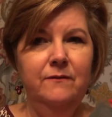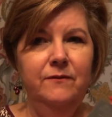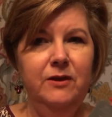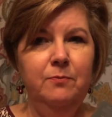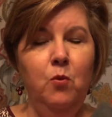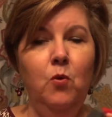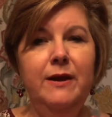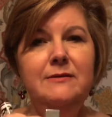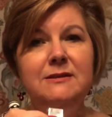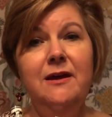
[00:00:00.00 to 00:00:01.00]
fifth
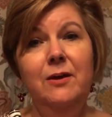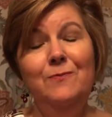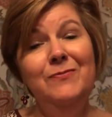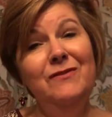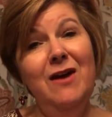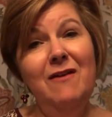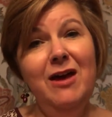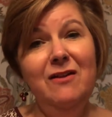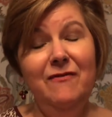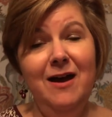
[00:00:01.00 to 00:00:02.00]
point. So, five
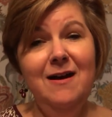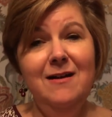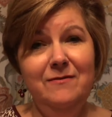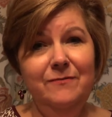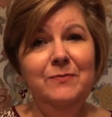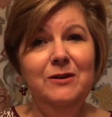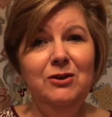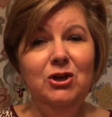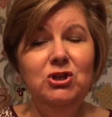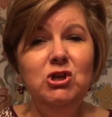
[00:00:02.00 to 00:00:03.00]
out of five.
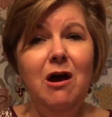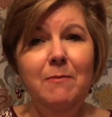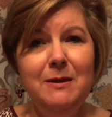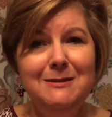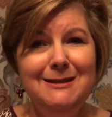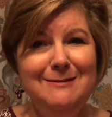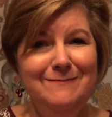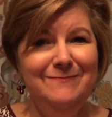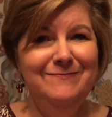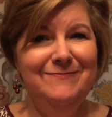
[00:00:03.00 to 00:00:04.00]
Good job, Ipsy.